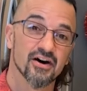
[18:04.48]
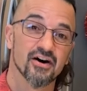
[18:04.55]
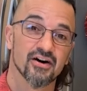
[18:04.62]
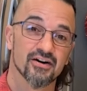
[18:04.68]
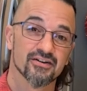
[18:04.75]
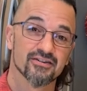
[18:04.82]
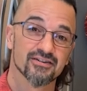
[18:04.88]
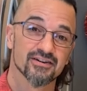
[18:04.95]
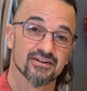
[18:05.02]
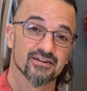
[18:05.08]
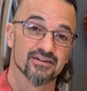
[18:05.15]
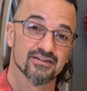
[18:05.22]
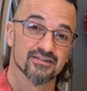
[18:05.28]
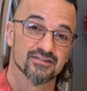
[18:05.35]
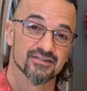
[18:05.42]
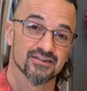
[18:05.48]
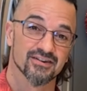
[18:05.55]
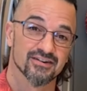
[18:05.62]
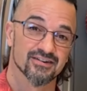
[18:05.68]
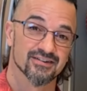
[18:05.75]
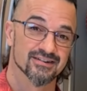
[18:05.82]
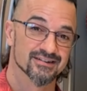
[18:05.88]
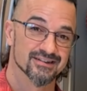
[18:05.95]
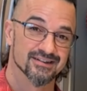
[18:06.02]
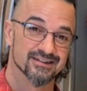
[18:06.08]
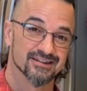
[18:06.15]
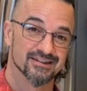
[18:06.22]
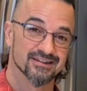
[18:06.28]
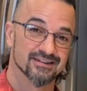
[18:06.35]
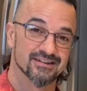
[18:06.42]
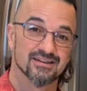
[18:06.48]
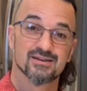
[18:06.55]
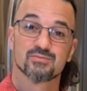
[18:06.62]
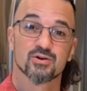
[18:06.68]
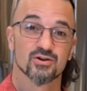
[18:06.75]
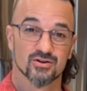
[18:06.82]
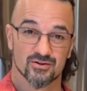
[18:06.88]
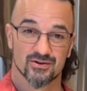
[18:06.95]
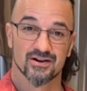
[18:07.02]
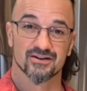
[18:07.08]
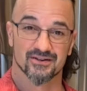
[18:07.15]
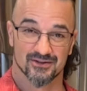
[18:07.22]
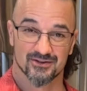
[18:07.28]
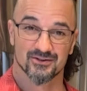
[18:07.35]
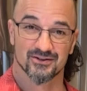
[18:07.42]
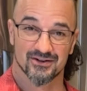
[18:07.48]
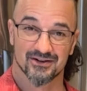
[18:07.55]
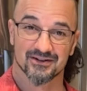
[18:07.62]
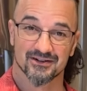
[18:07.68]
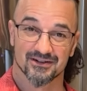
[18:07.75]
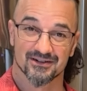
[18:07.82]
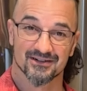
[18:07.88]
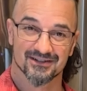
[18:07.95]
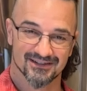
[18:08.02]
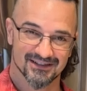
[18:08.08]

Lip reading: A hungry girl, so keep her around a little longer